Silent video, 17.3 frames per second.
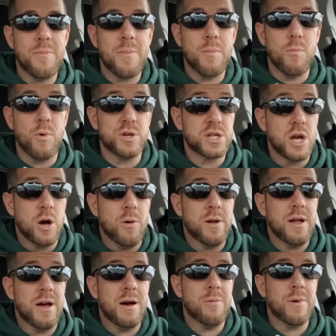was
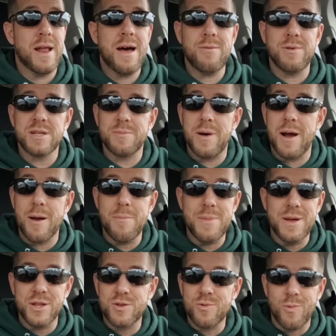going on when I was in my
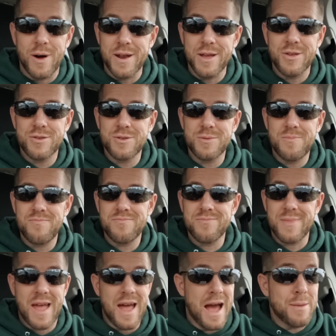mid-20s.
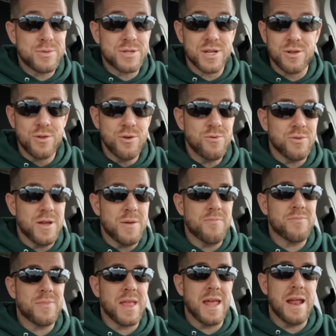Absolutely.
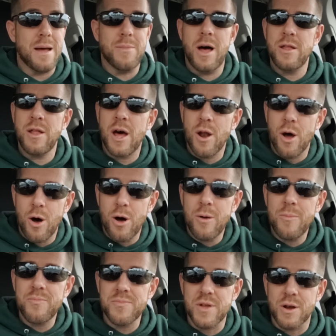And I'm not
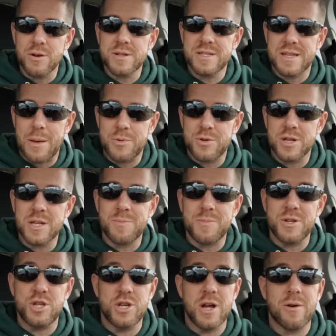all. There are exceptions,
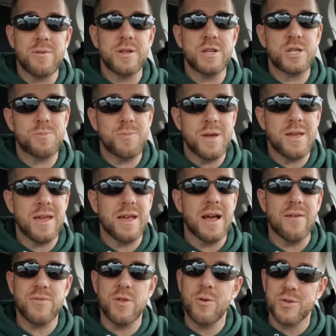but generally speaking,
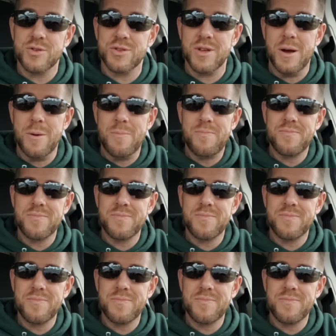I've noticed that.